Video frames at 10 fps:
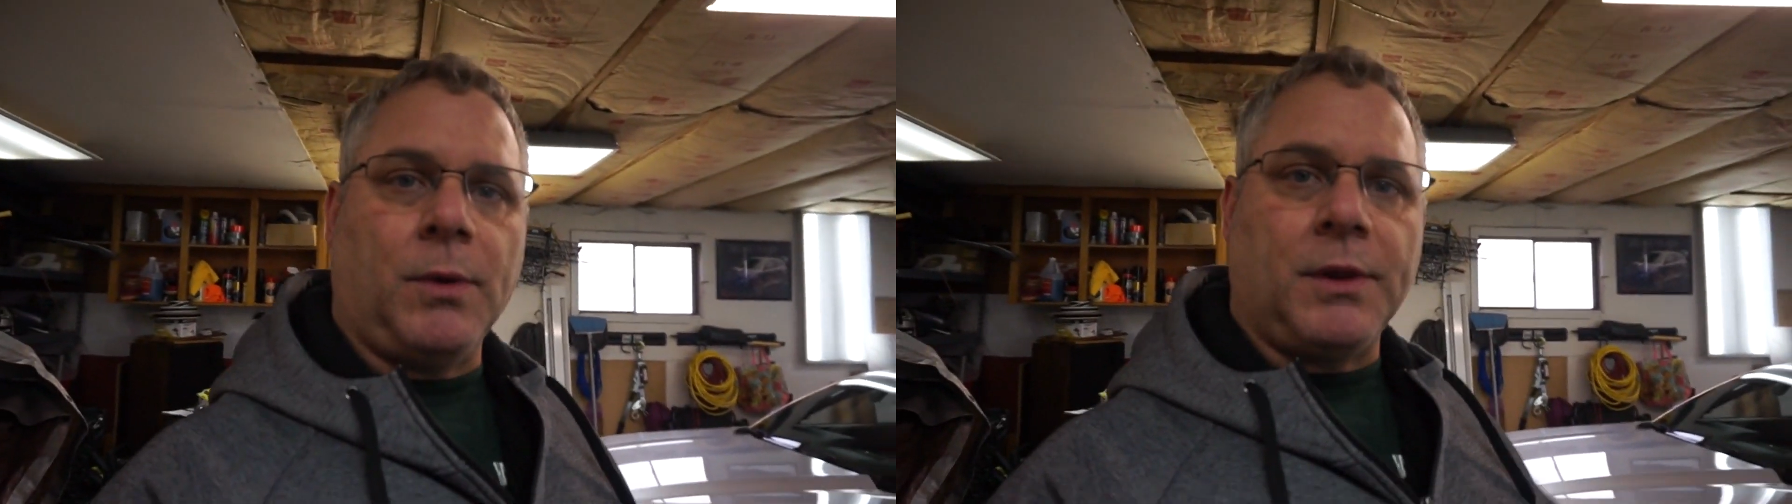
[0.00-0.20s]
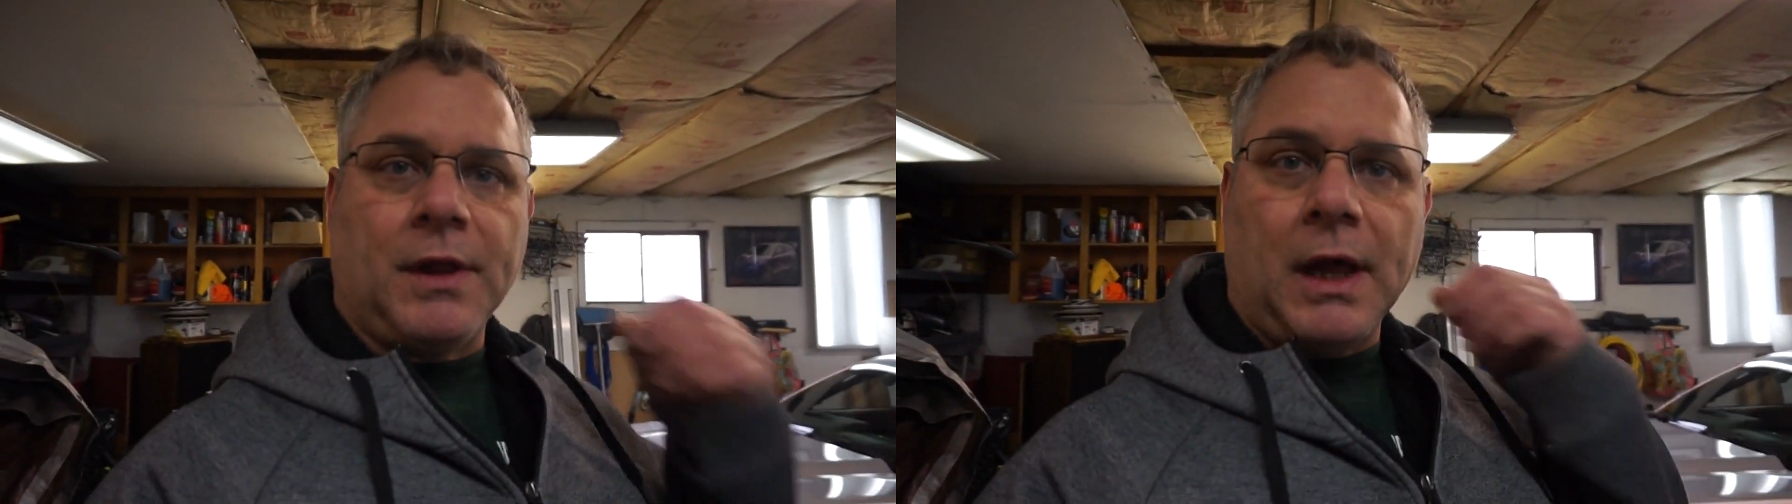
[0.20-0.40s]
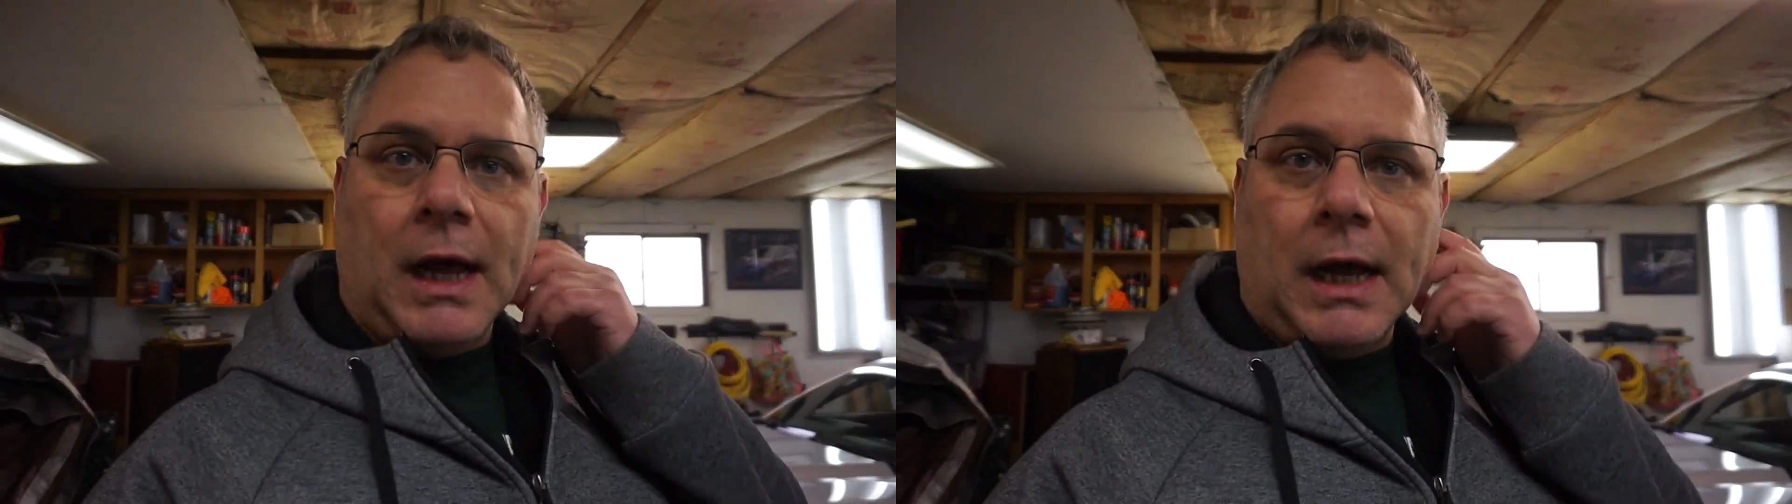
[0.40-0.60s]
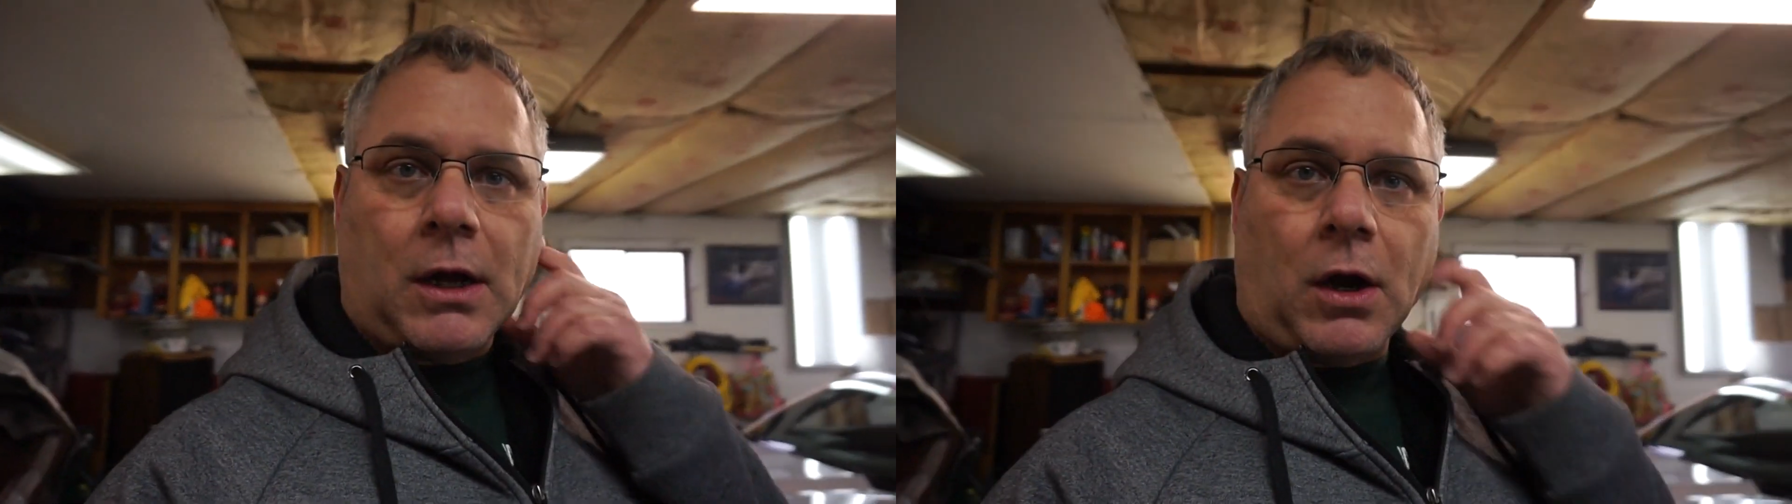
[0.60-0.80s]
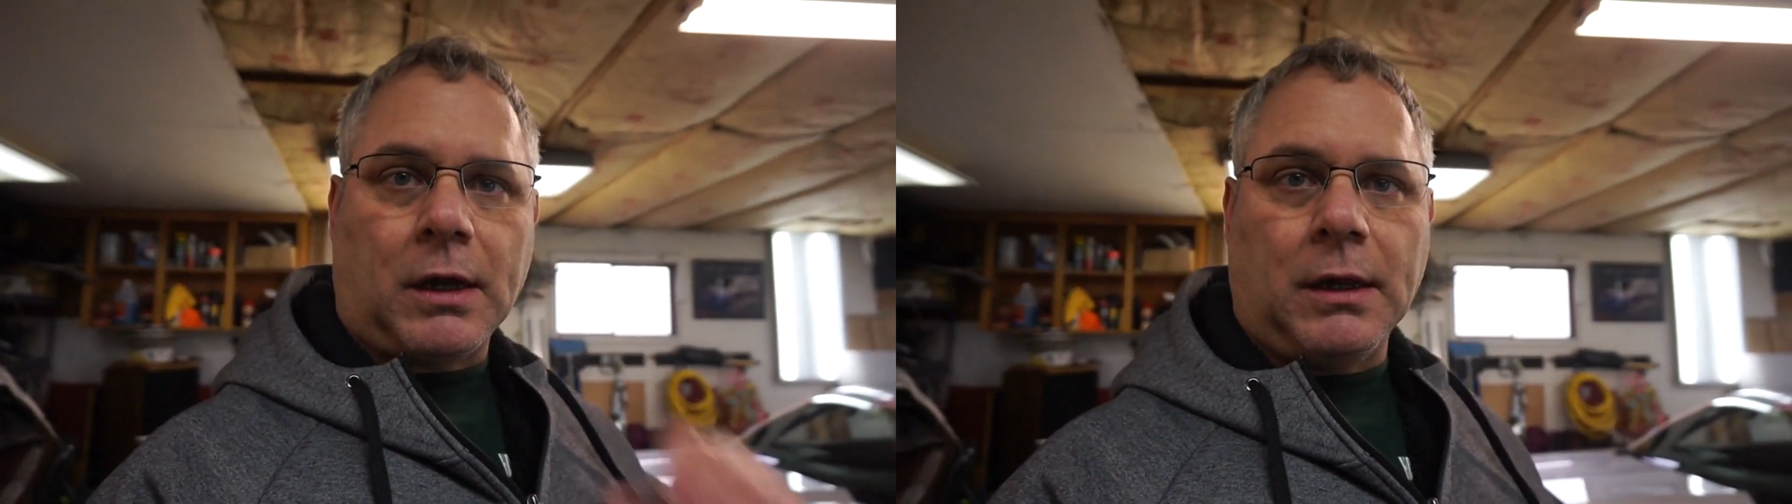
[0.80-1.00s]
with the
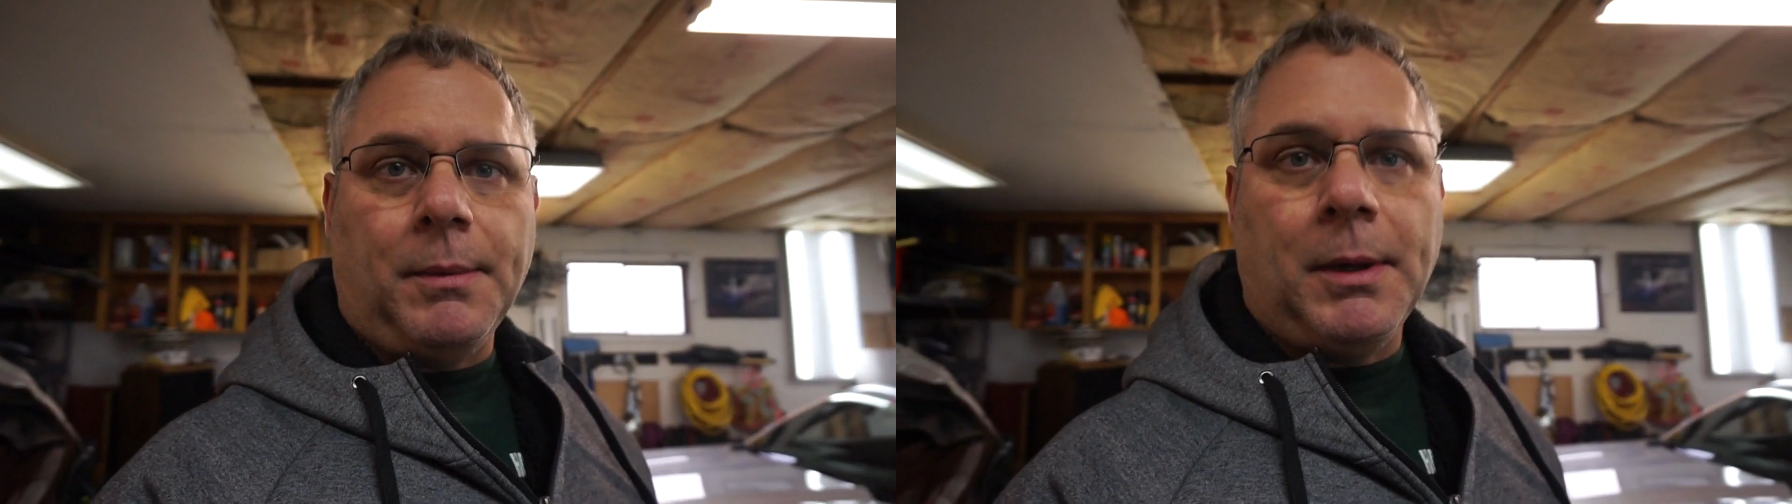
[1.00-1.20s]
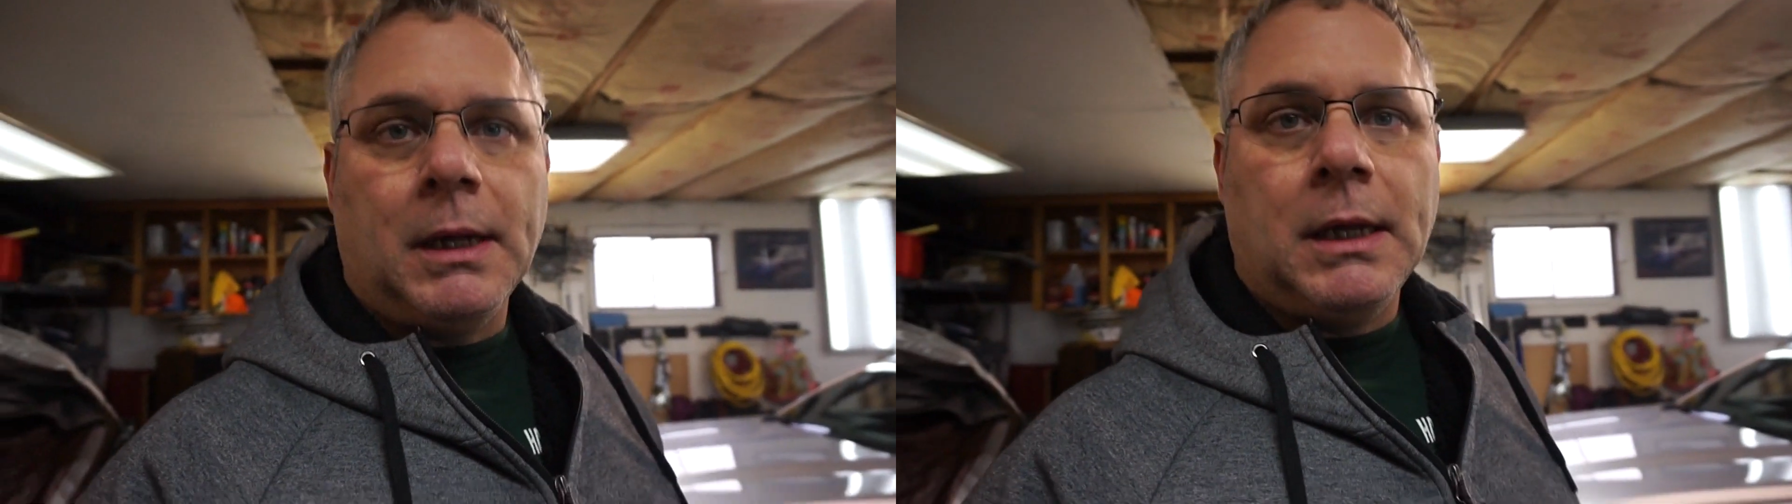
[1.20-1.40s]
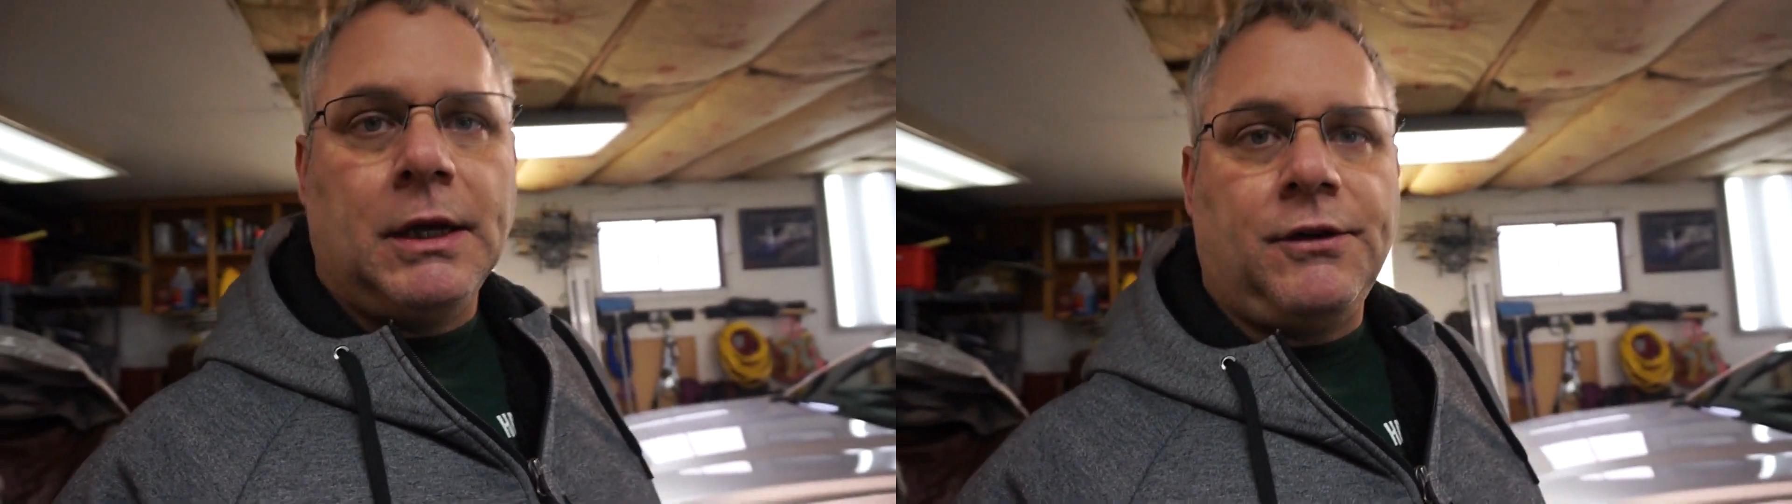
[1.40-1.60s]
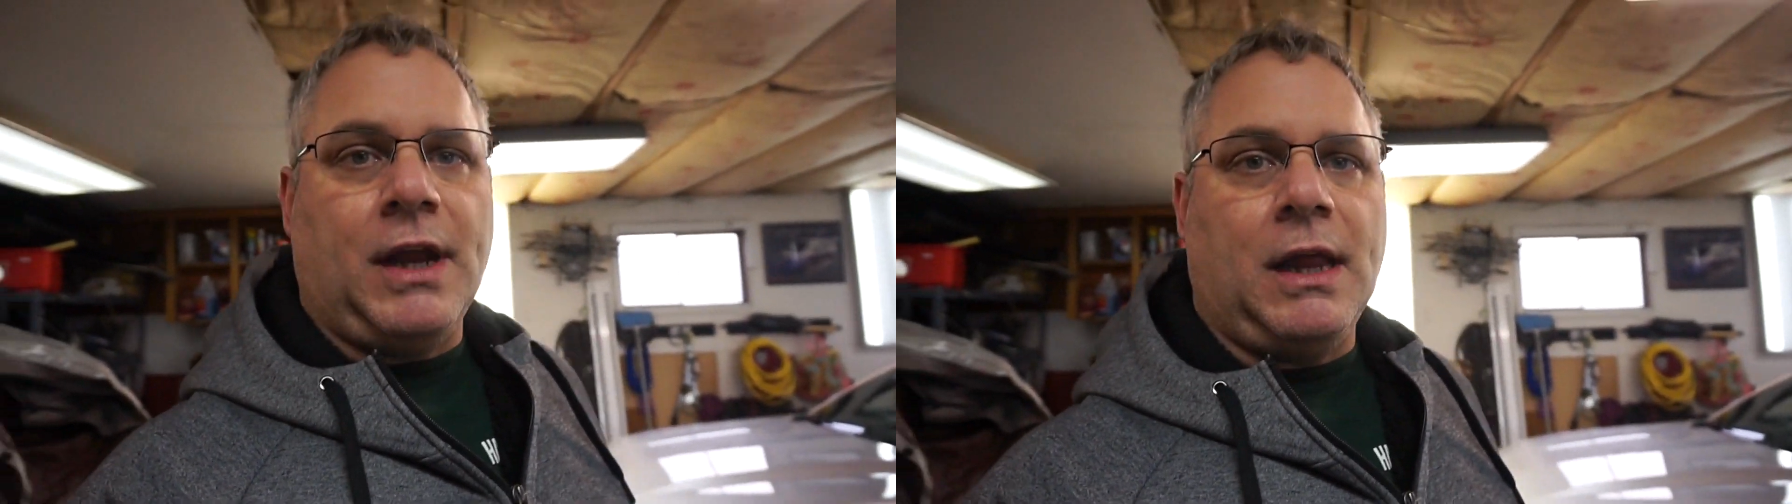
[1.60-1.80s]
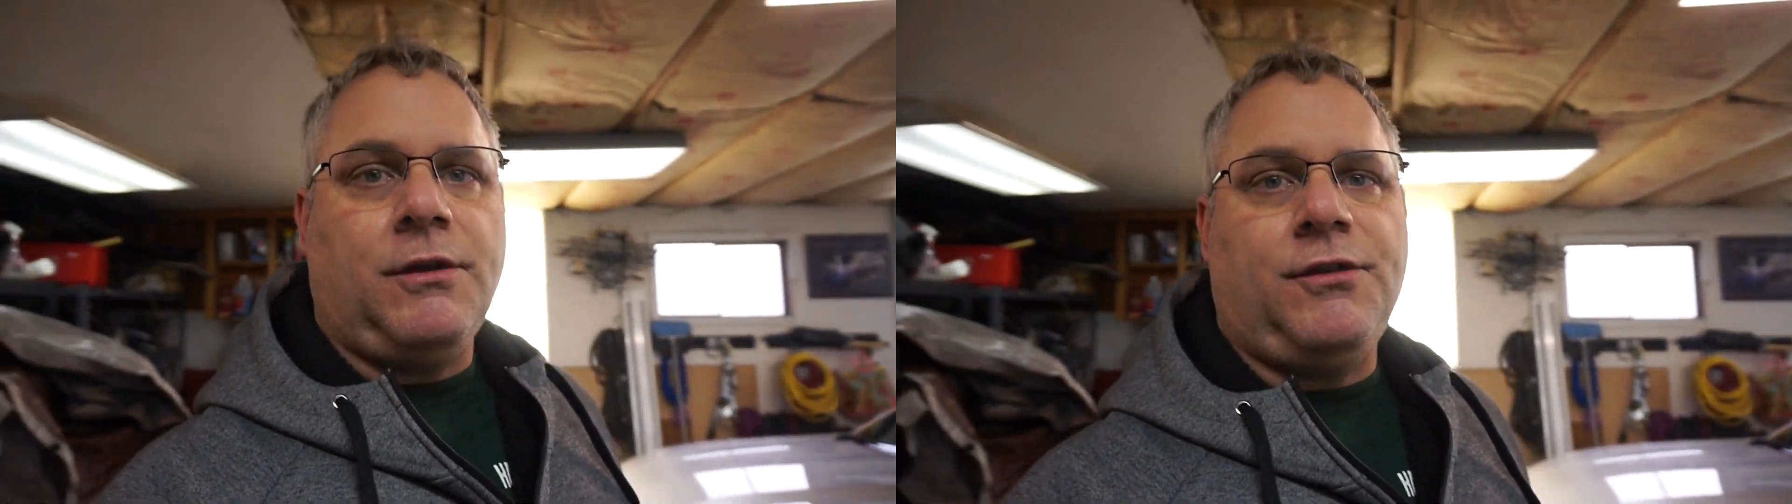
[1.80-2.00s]
Car Club
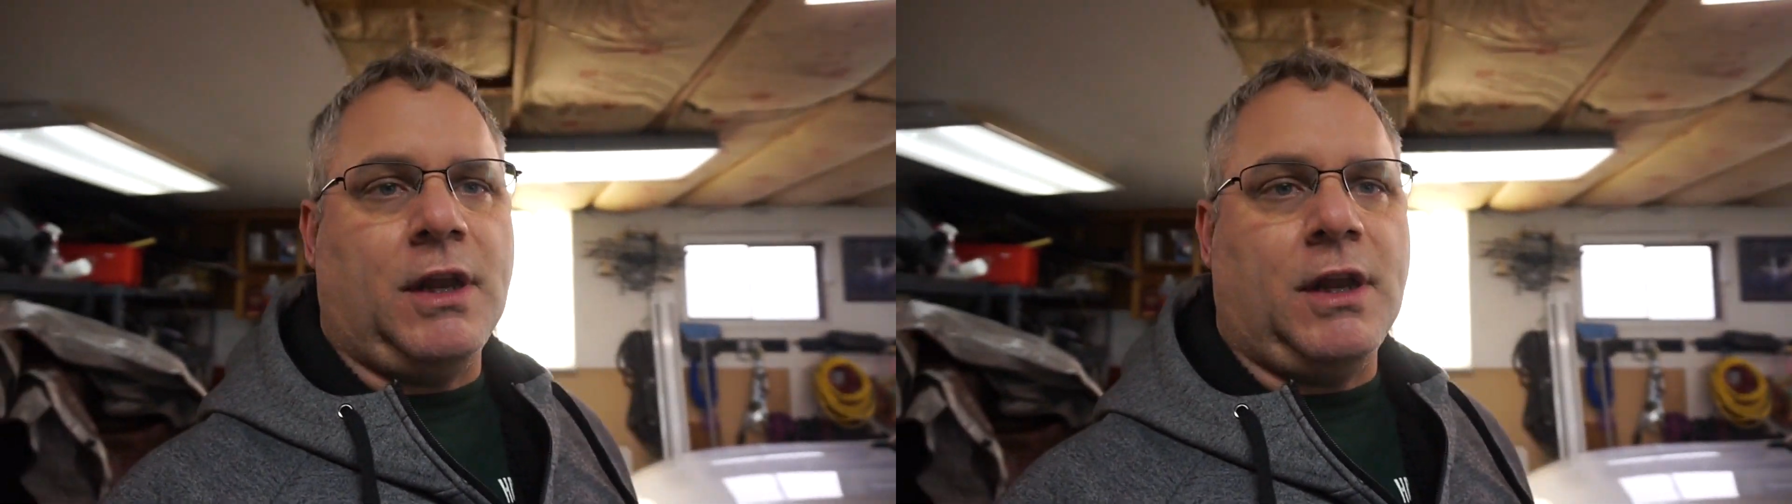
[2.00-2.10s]
Challenge.